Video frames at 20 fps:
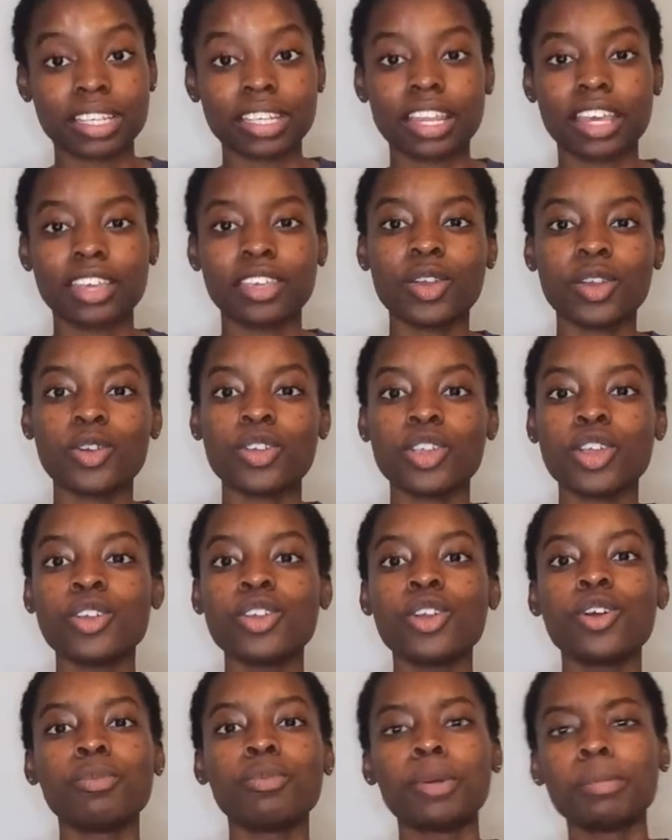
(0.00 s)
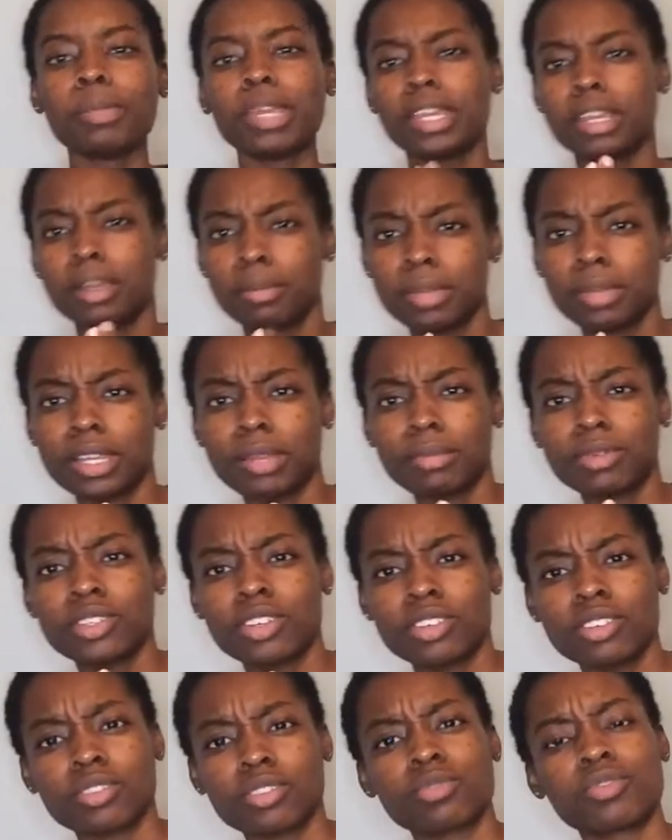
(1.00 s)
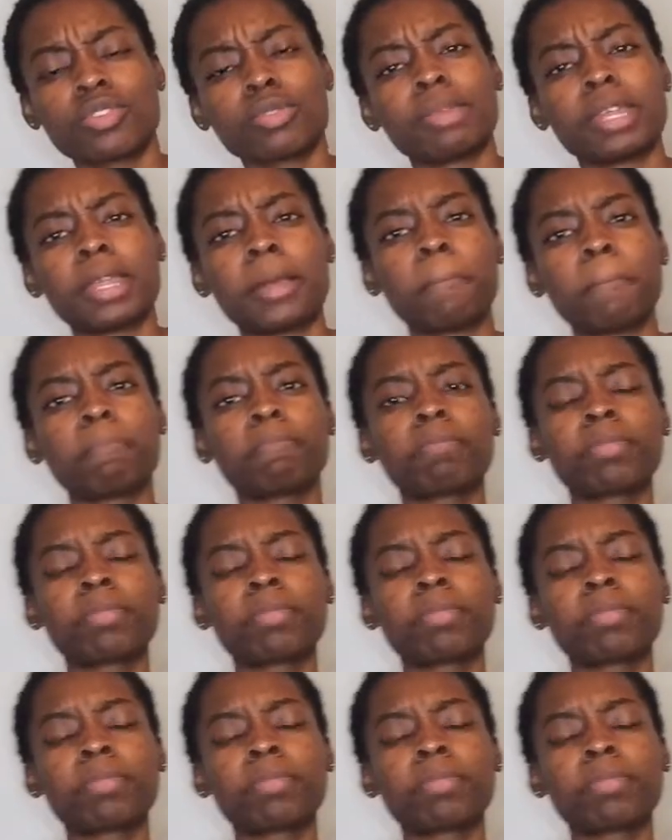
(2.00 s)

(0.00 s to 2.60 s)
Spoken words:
He like, yo, my man, come here, let me talk to you for a minute.